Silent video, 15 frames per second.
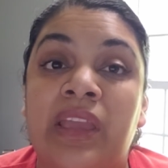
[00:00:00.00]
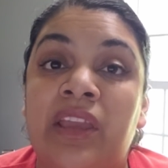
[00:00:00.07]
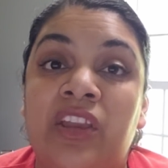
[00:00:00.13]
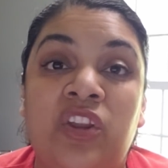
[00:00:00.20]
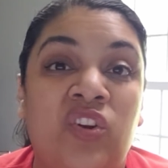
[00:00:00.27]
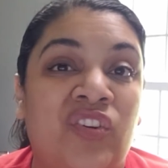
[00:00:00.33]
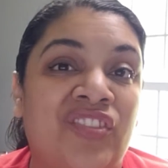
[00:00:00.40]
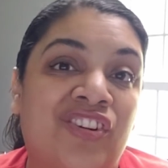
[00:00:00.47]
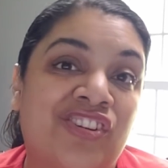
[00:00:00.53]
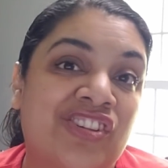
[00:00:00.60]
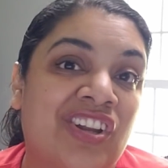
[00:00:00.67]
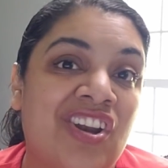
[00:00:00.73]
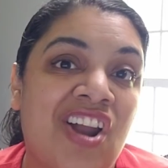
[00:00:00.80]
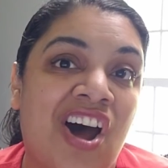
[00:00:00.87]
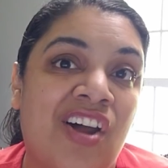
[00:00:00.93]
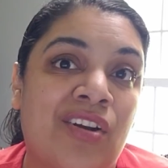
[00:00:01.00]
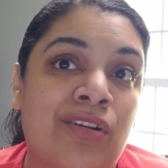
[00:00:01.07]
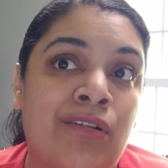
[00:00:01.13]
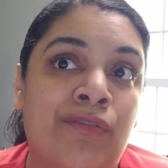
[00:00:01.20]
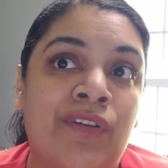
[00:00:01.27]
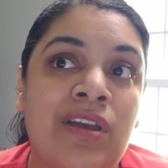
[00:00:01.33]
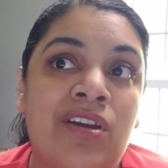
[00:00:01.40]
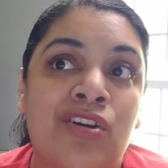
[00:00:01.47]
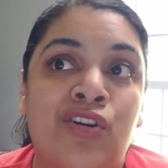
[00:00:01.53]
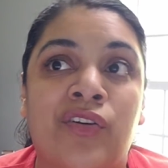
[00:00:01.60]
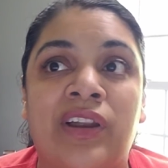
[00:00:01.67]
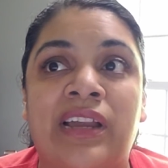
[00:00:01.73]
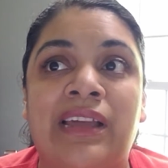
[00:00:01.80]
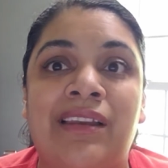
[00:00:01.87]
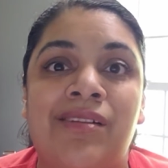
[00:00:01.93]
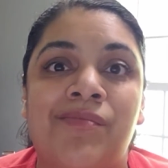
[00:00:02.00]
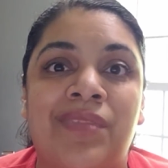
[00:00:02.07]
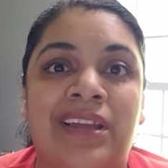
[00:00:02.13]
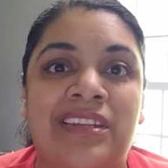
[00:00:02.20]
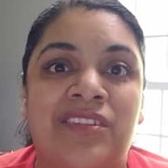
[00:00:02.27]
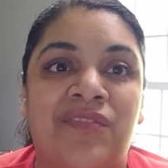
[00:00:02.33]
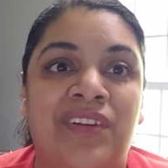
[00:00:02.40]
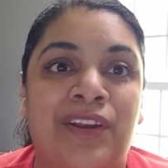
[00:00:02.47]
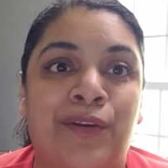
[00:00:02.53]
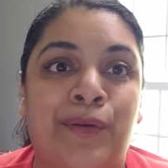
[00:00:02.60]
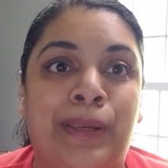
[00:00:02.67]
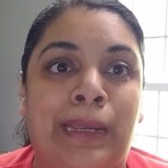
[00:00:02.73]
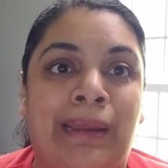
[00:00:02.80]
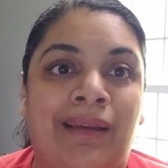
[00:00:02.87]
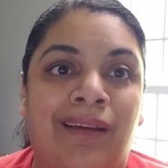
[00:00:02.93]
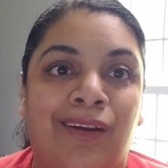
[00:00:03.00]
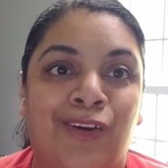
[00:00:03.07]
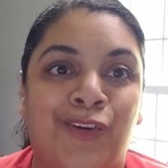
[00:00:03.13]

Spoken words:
There's a lot of curriculum that's very